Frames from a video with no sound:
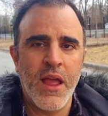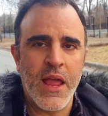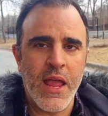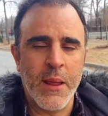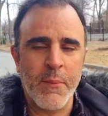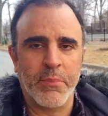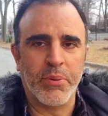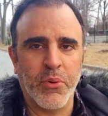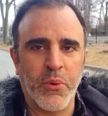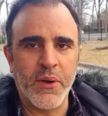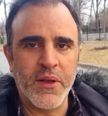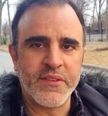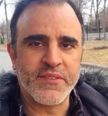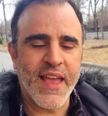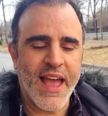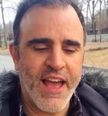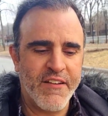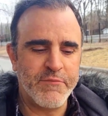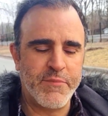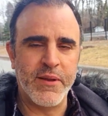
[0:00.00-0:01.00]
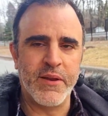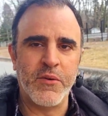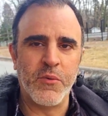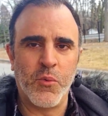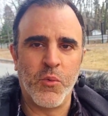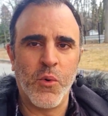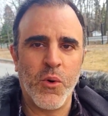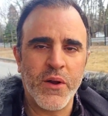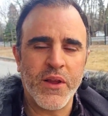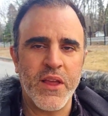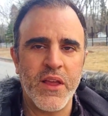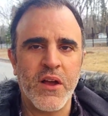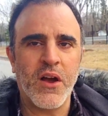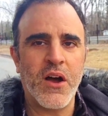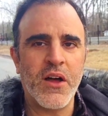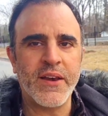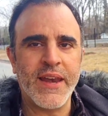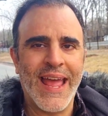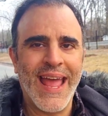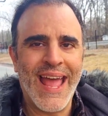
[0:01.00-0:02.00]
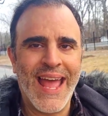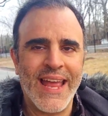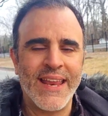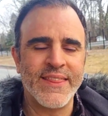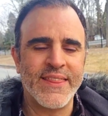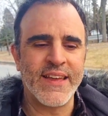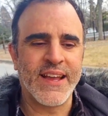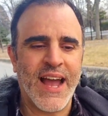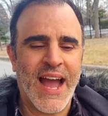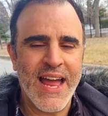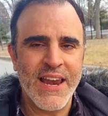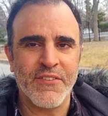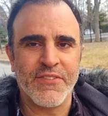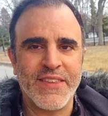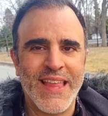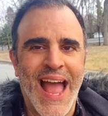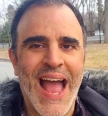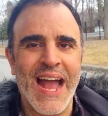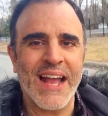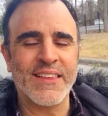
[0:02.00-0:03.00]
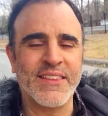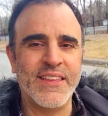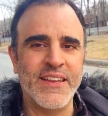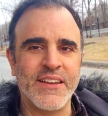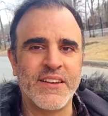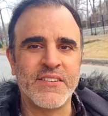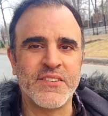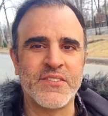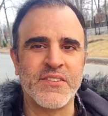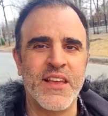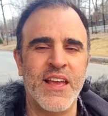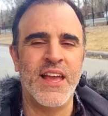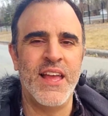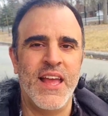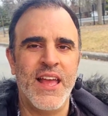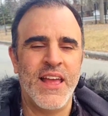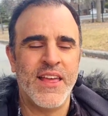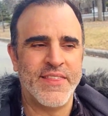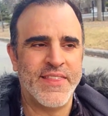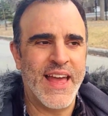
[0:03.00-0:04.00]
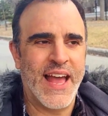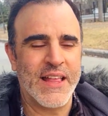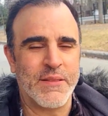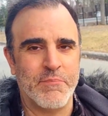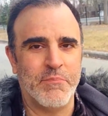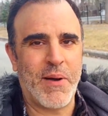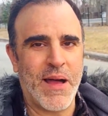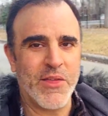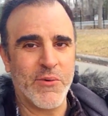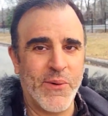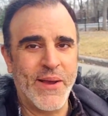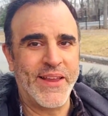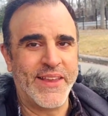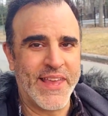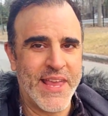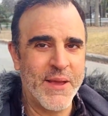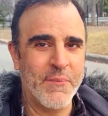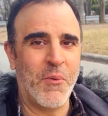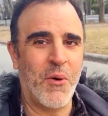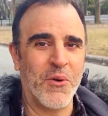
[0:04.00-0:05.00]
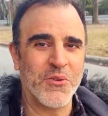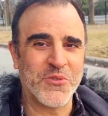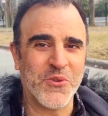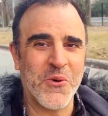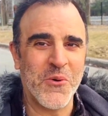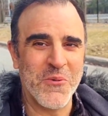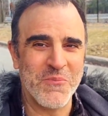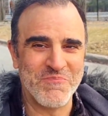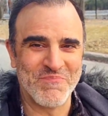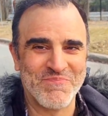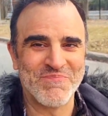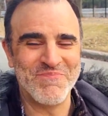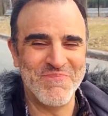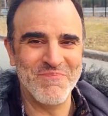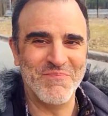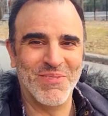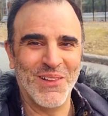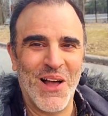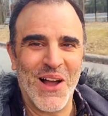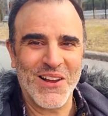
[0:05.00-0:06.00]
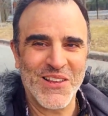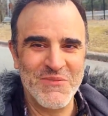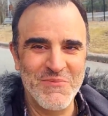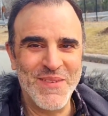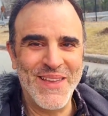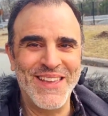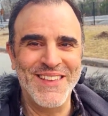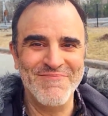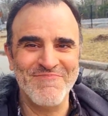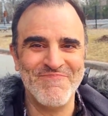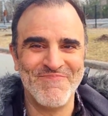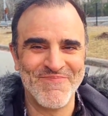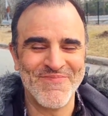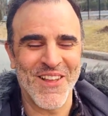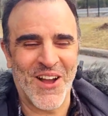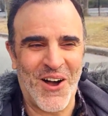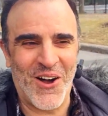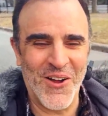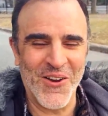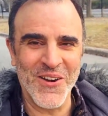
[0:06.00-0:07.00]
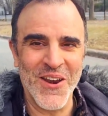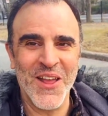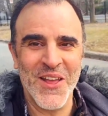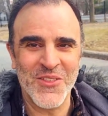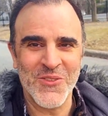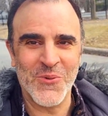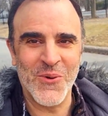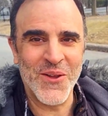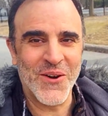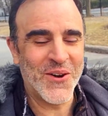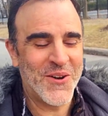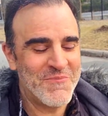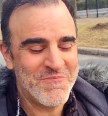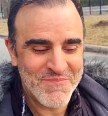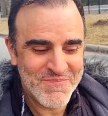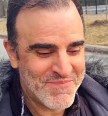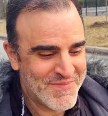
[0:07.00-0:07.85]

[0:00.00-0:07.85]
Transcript: employees have been working on, and the kind of tactics that, by the way, Kim also blocked me on Twitter.